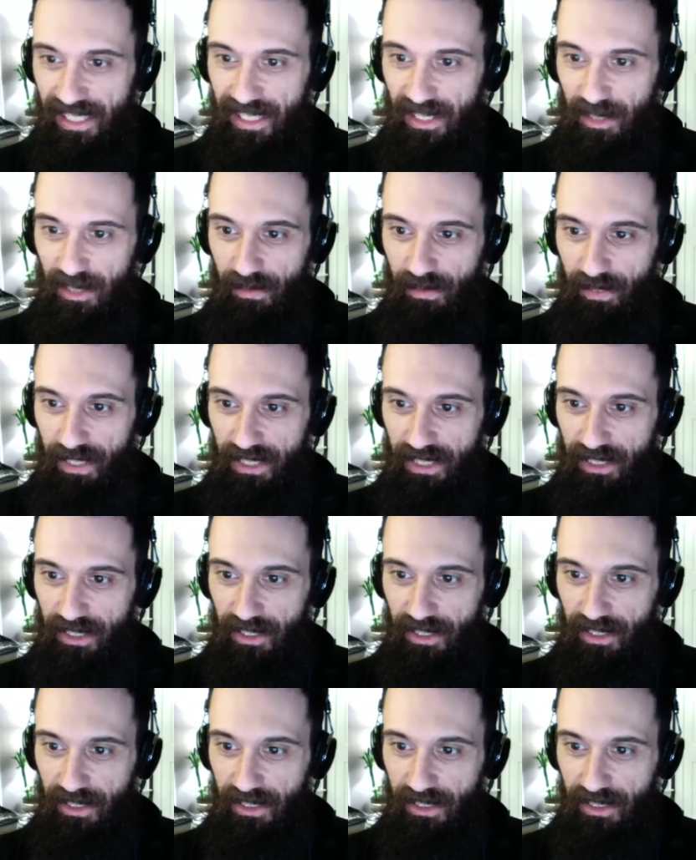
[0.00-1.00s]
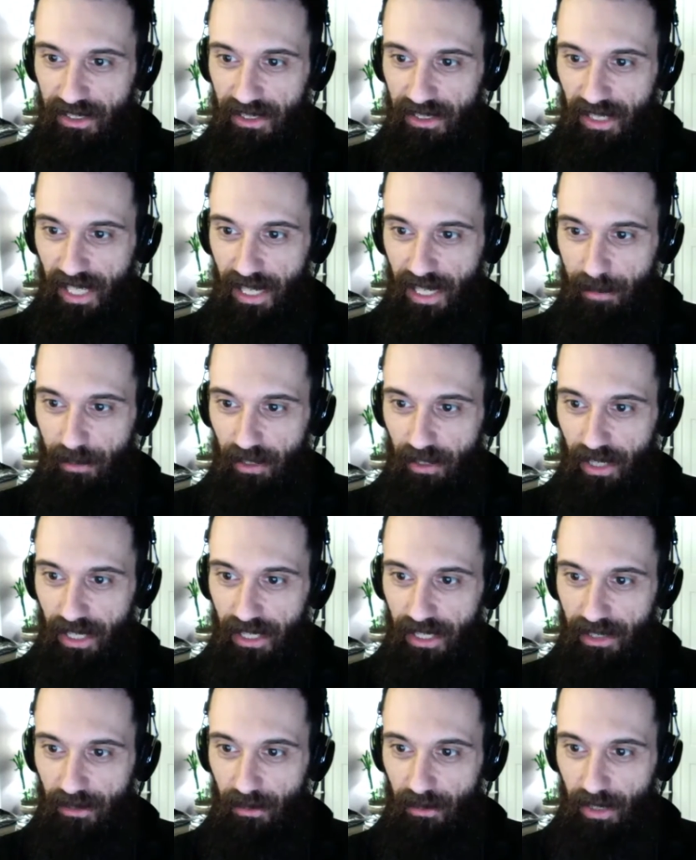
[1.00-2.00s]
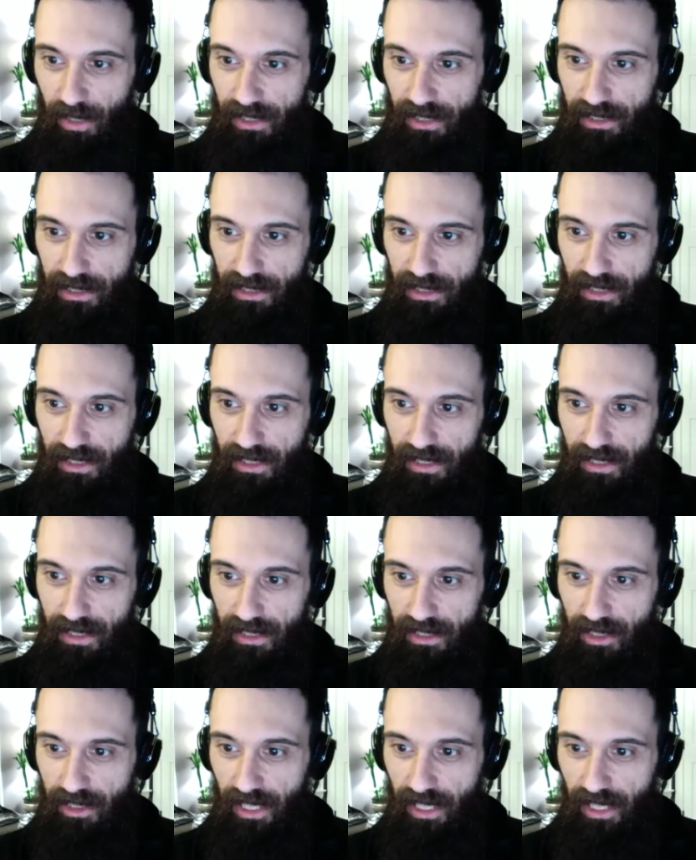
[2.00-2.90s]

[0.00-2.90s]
official Slab Dragon Watson in the chat.